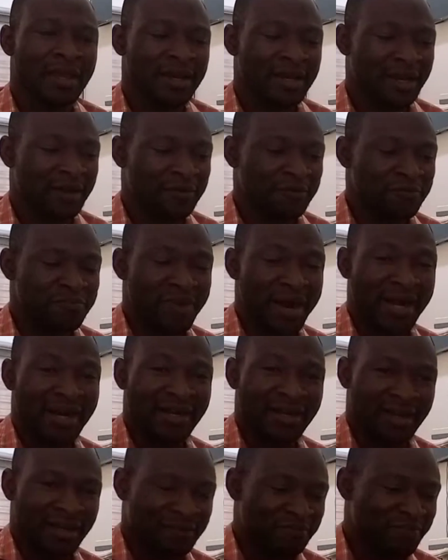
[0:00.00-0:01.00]
Now,
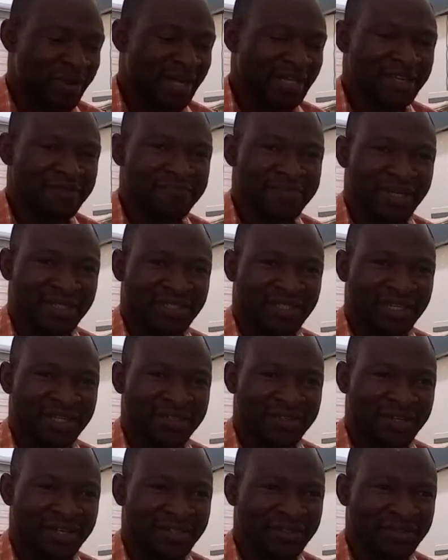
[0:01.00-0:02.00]
backing
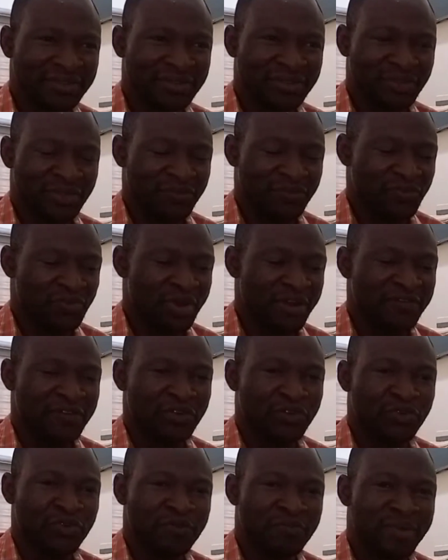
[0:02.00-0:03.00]
materials, if you have a
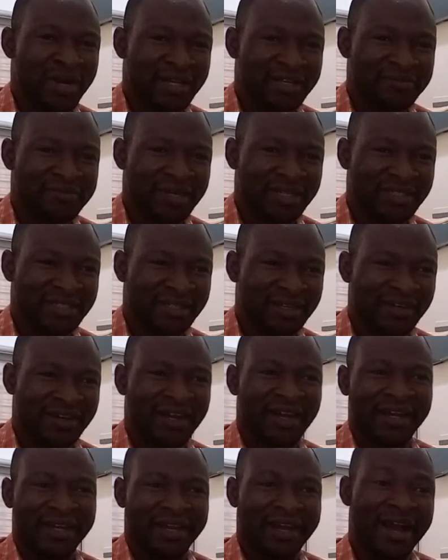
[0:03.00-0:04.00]
good backing
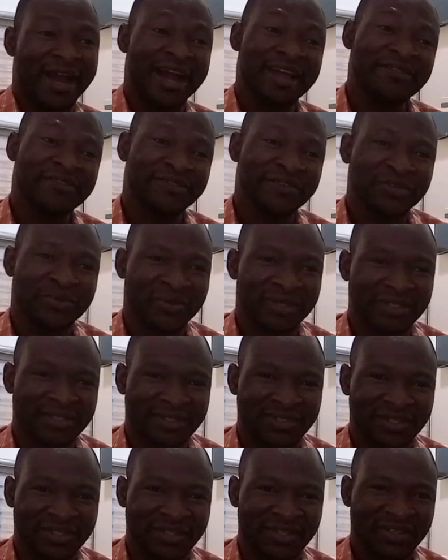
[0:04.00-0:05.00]
material and a high
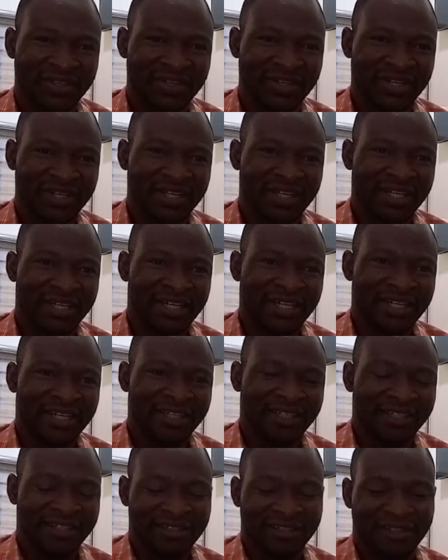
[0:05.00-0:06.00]
frequency,
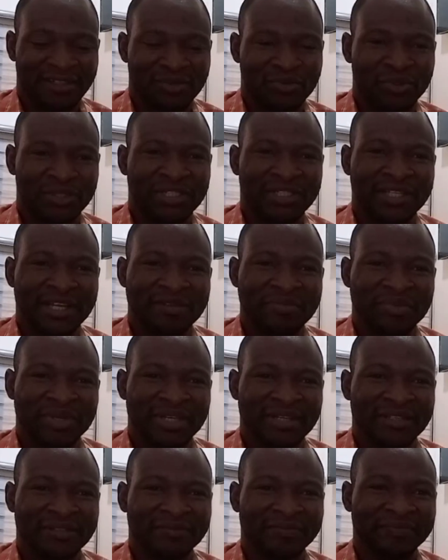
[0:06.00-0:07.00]
it will
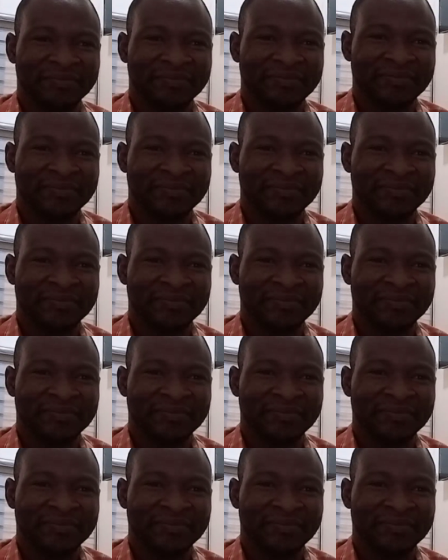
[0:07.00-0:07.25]
determine